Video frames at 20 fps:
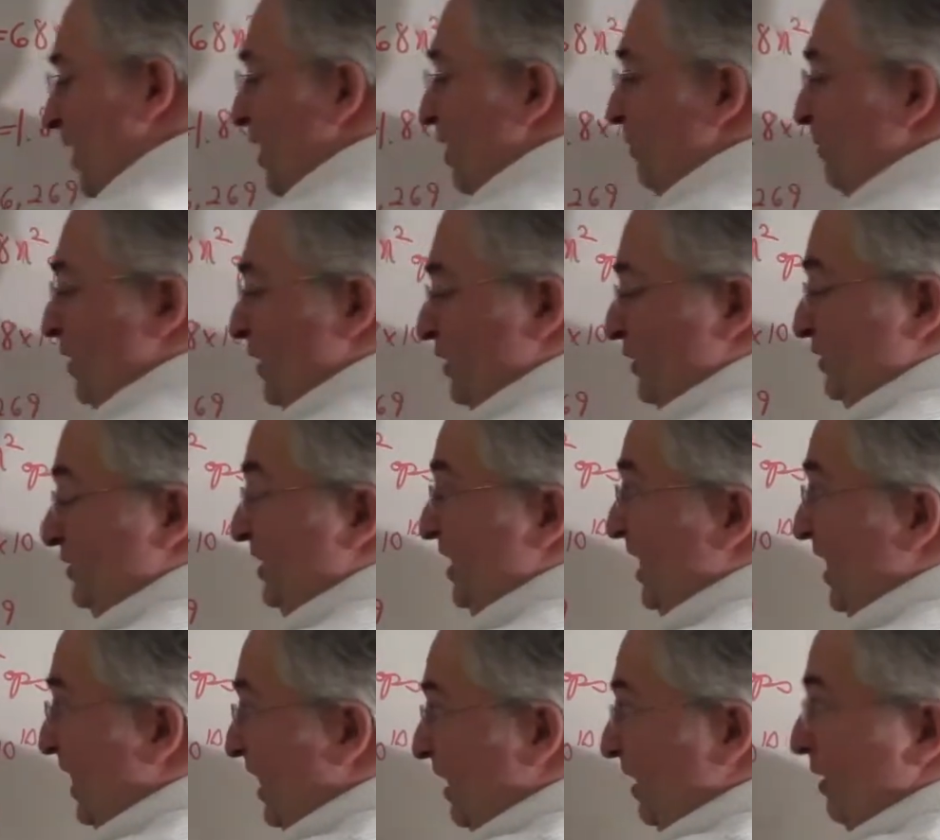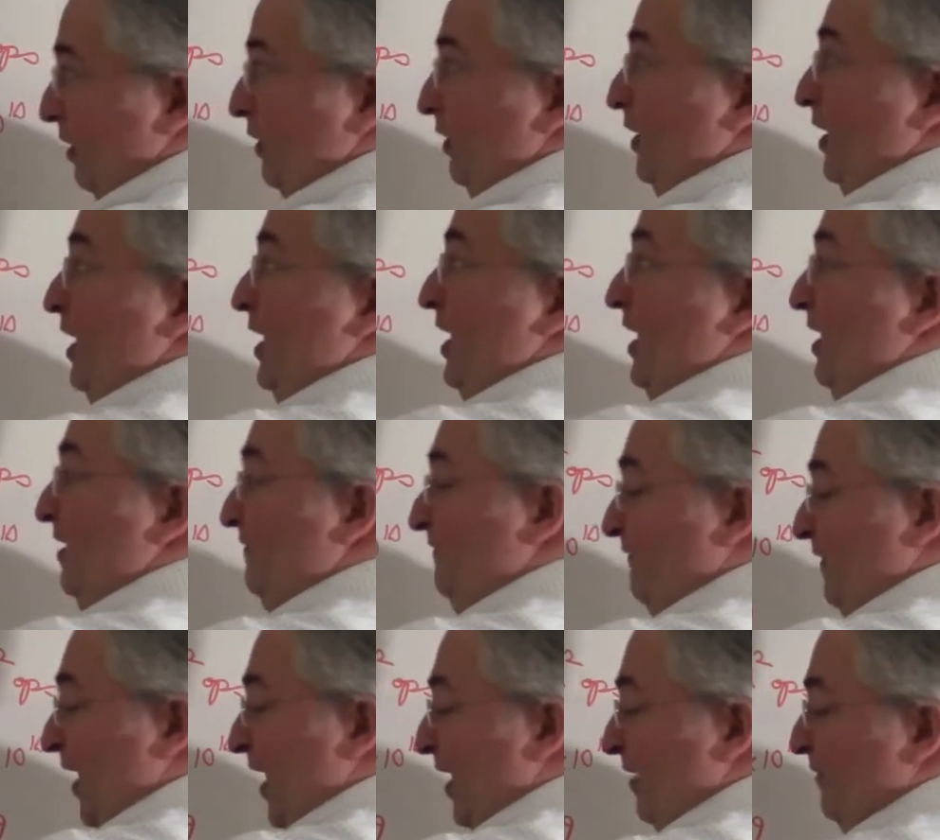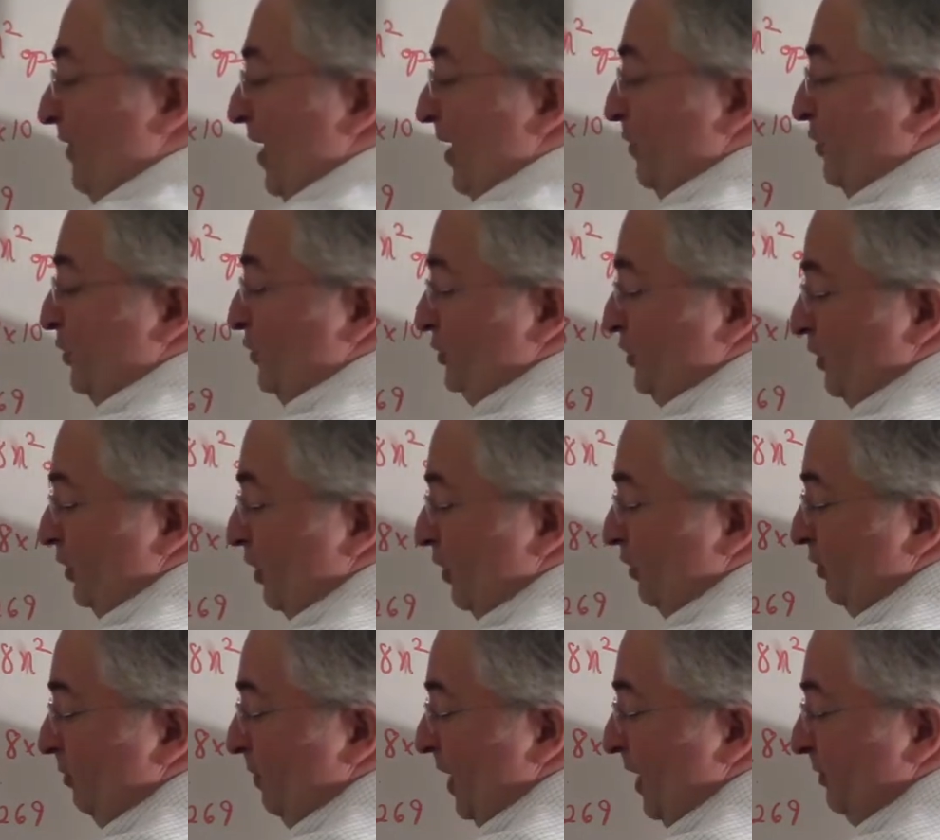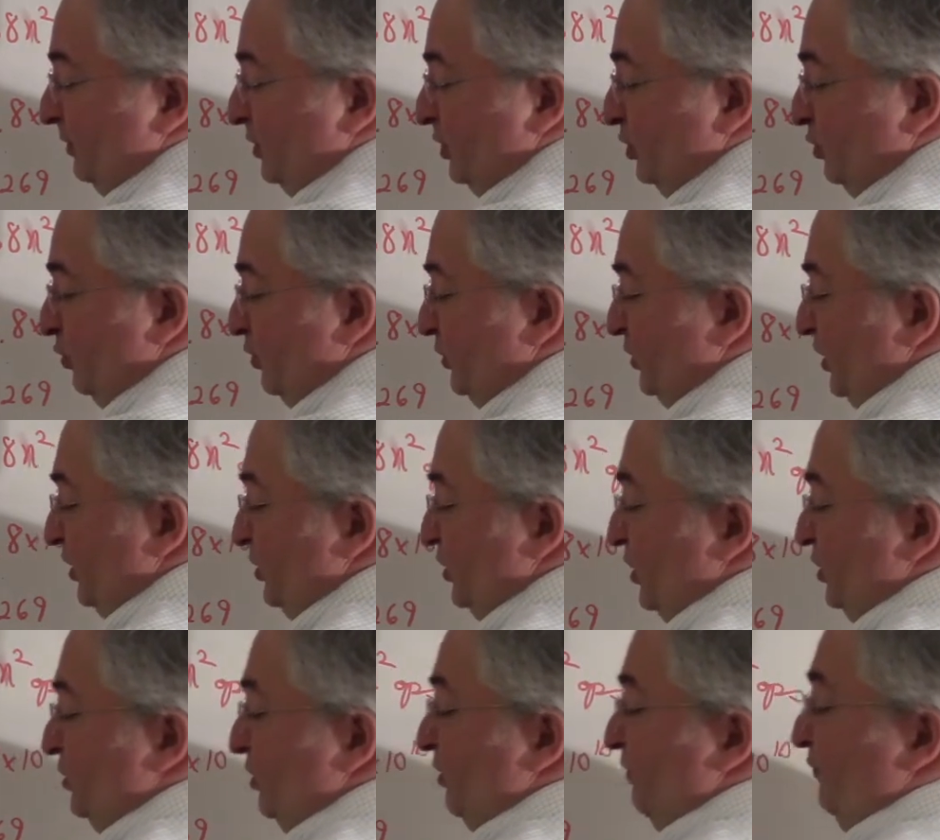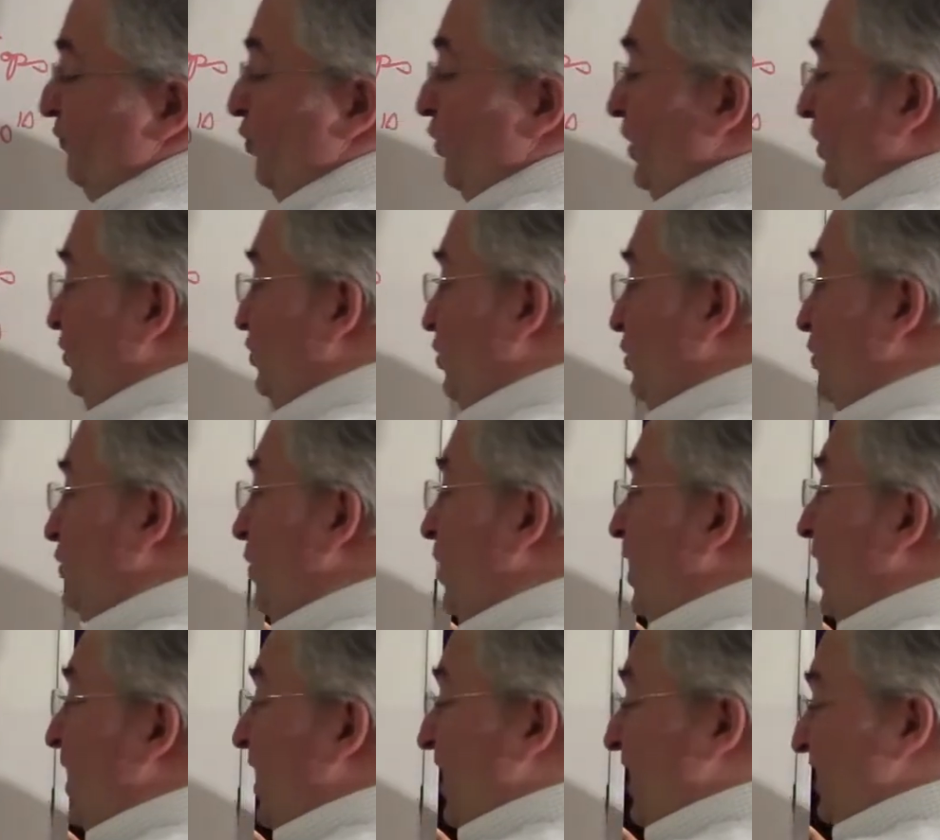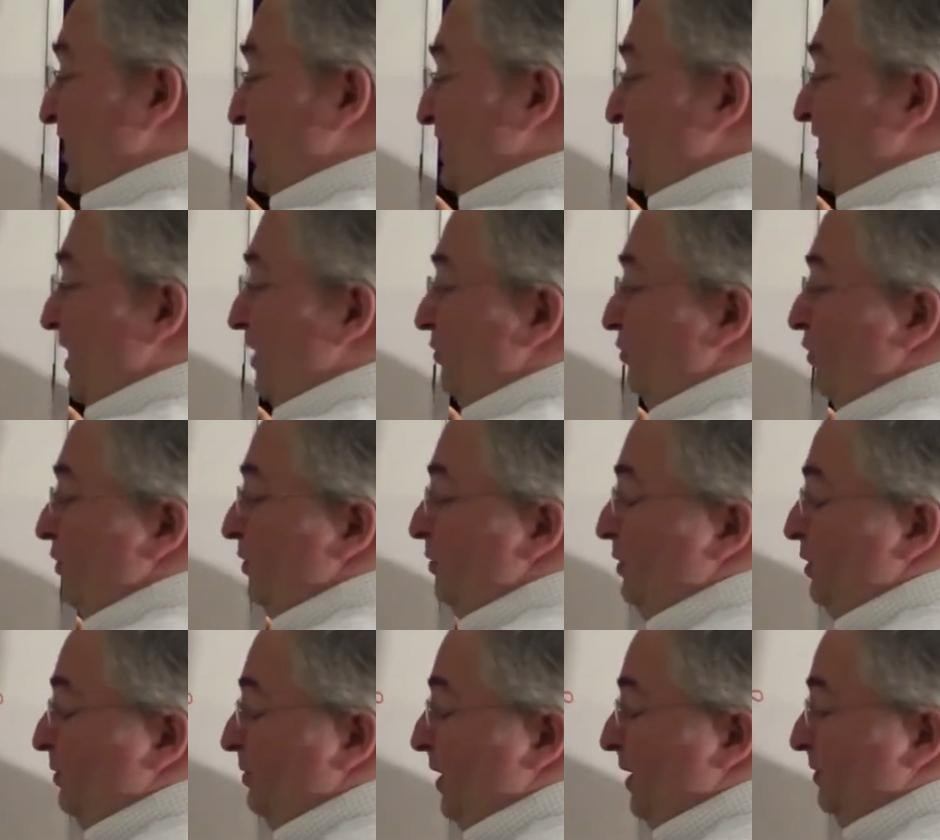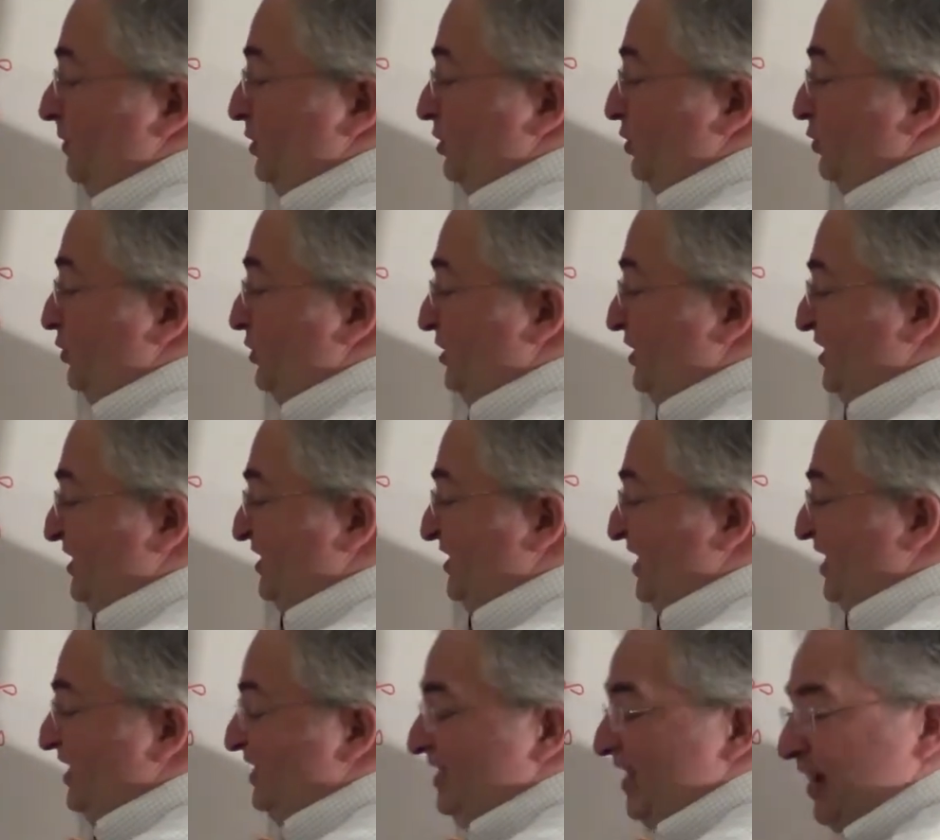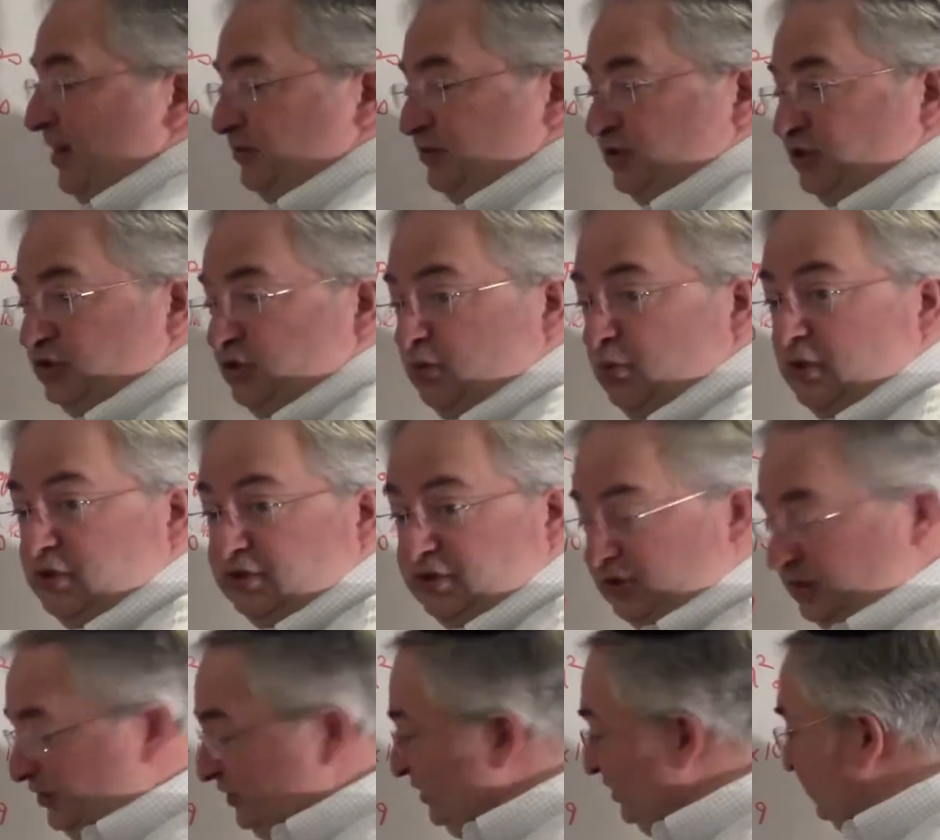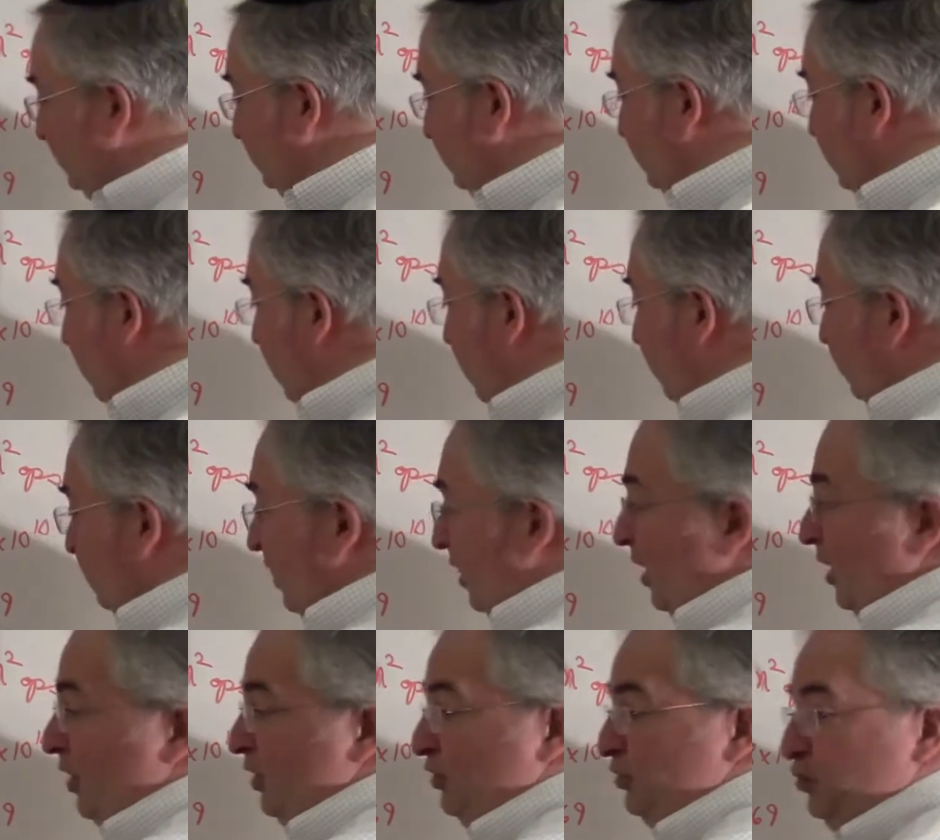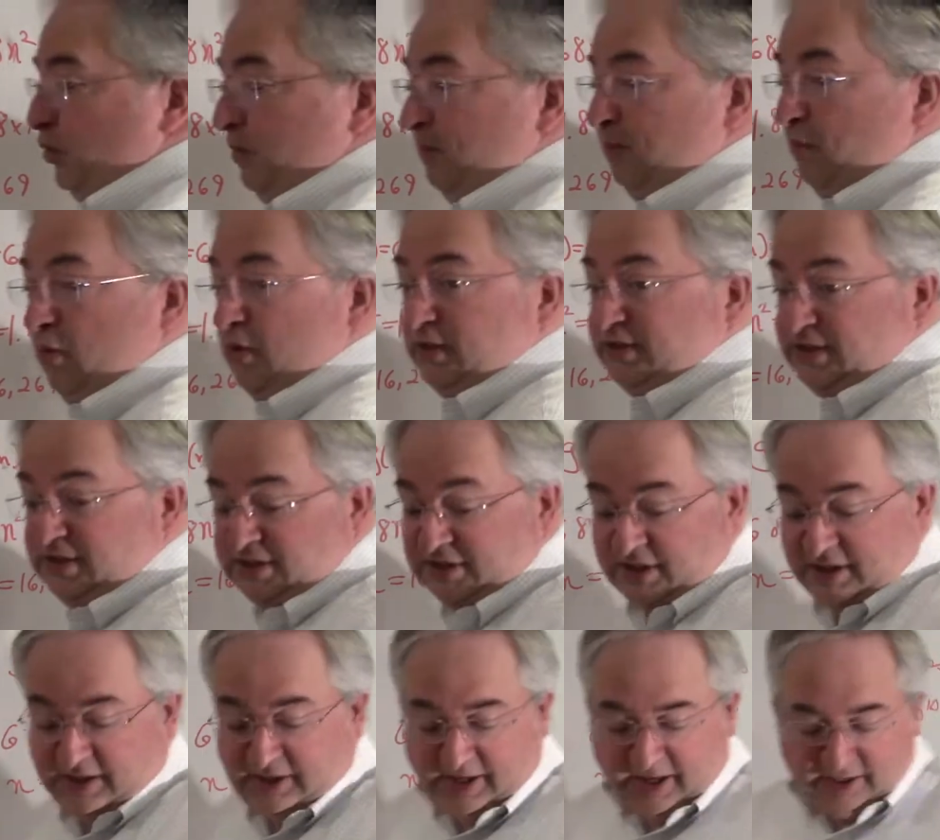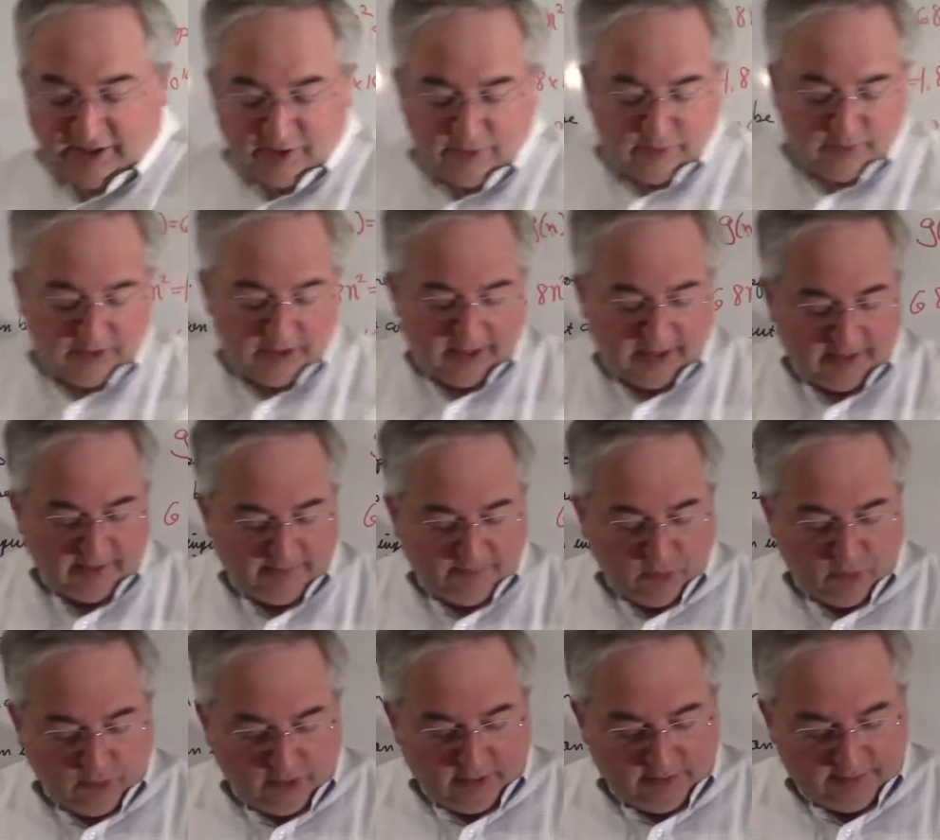because here in 5 hours you'll only be able to do 642. In this algorithm you'll be able to do 16,269. Your boss is going to like you a lot more.